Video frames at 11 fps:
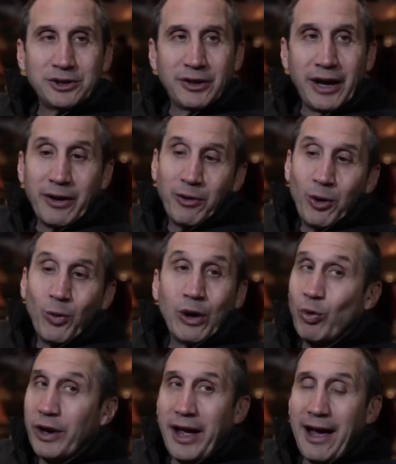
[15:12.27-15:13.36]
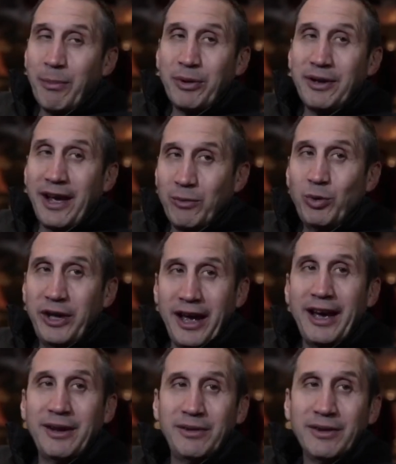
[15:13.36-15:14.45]
I don't know what would have happened had we
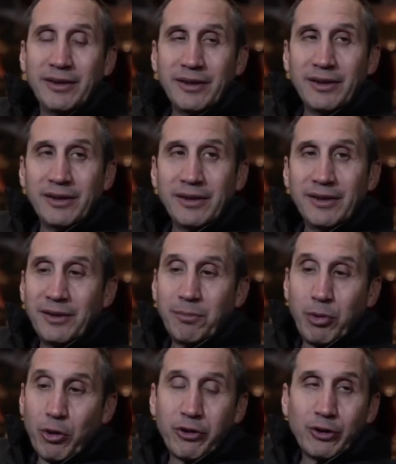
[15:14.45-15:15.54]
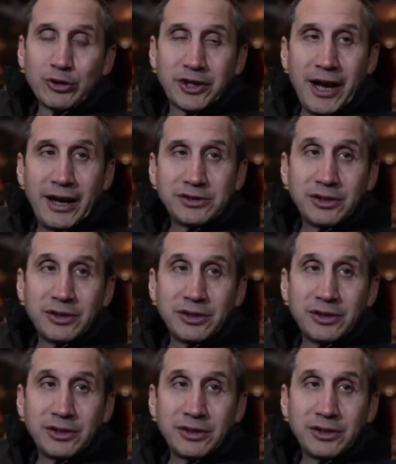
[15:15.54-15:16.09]
had both of those guys.